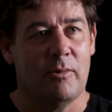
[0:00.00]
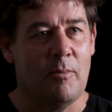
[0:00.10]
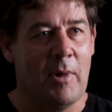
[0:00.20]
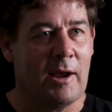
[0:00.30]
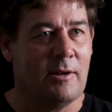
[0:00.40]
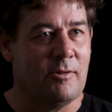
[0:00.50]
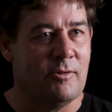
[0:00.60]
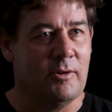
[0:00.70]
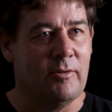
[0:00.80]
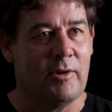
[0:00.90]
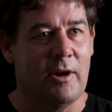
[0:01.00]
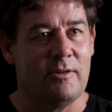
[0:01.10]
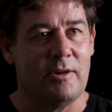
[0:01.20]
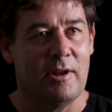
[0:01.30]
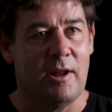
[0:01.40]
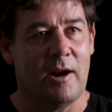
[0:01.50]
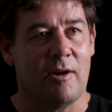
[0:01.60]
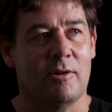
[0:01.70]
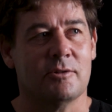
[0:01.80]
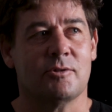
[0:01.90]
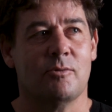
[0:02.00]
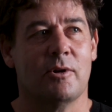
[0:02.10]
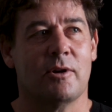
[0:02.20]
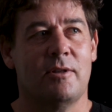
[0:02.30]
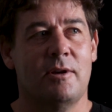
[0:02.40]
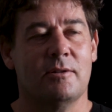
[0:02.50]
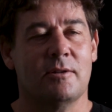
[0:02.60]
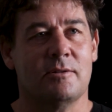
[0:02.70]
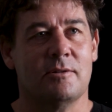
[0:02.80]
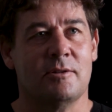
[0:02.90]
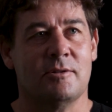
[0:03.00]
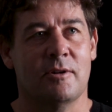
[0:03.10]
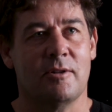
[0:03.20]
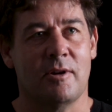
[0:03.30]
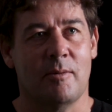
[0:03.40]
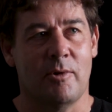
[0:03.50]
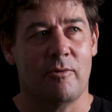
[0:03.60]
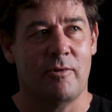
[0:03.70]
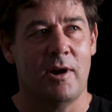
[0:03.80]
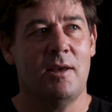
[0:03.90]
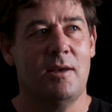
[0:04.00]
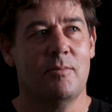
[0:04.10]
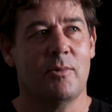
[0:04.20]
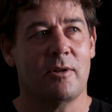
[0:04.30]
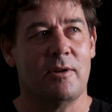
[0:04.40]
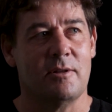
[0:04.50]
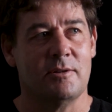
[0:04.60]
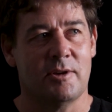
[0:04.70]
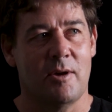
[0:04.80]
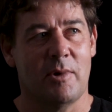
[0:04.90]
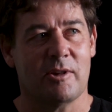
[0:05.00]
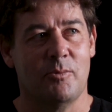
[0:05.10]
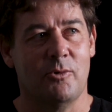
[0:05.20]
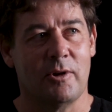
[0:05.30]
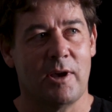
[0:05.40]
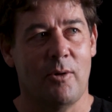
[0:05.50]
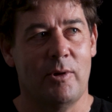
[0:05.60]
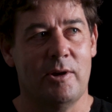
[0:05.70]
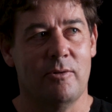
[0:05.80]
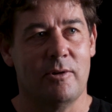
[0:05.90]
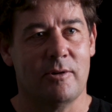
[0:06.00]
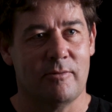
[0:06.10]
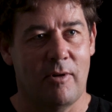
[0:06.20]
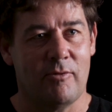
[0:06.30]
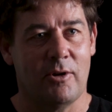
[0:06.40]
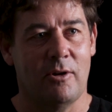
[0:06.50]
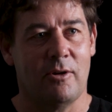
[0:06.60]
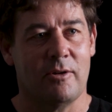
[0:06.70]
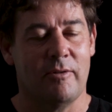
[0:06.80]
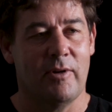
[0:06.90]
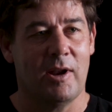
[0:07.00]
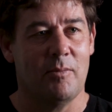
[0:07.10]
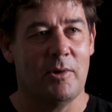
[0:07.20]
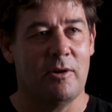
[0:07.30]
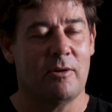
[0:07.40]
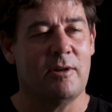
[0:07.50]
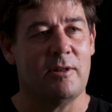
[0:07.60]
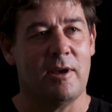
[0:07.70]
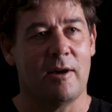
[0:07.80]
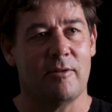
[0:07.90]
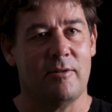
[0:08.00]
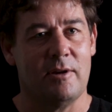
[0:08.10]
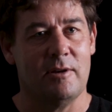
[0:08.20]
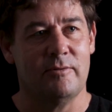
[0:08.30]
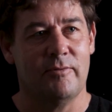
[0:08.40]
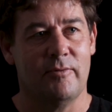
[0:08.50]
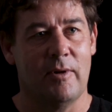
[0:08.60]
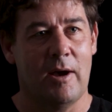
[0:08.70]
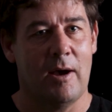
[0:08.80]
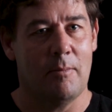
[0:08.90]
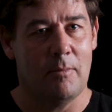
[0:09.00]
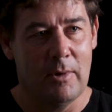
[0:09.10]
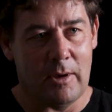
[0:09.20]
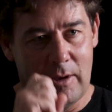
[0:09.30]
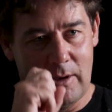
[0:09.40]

the magnitude of coaching an NRL squad, I think it's not that I'm not ready, but I think there's so much more to go into it, and I've got a lot of development. And I think the other thing is, putting